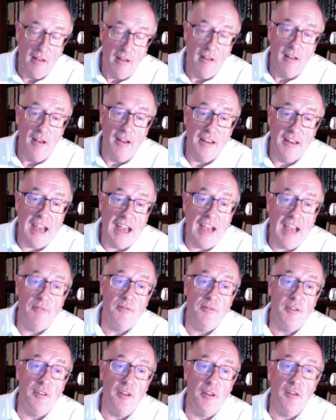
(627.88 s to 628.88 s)
And
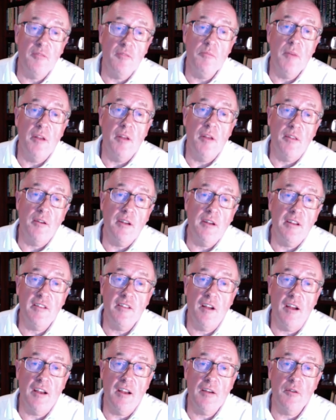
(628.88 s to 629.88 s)
after those monthly
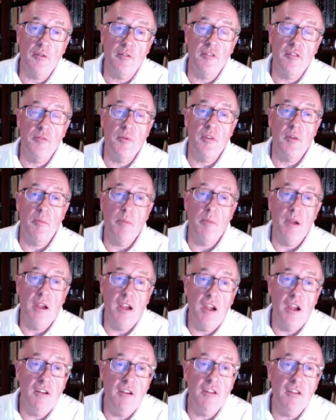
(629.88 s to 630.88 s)
cycles, with a
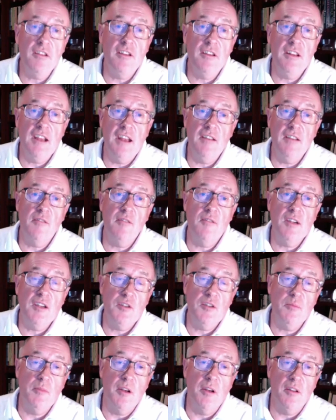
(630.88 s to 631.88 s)
period at the end of
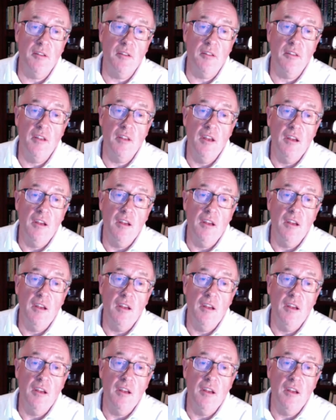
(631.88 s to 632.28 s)
each month,